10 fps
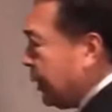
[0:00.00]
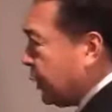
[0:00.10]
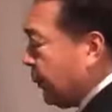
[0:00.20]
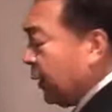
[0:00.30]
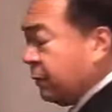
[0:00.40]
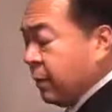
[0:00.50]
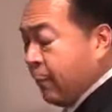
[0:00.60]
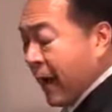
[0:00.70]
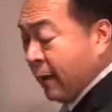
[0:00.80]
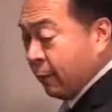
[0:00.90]
principle of the
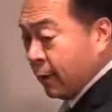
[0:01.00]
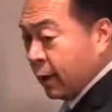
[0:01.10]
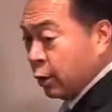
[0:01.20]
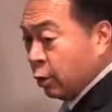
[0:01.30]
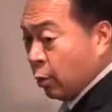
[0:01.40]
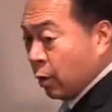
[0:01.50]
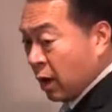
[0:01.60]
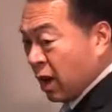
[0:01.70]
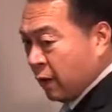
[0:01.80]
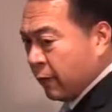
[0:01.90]
Bible and you don't
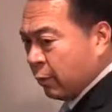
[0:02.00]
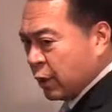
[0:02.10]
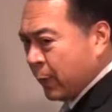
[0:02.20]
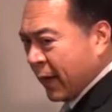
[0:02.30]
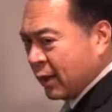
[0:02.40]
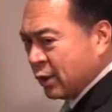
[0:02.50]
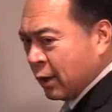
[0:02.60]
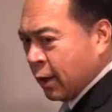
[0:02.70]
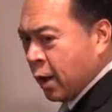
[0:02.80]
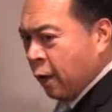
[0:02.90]
love and respect each
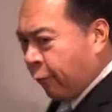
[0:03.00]
other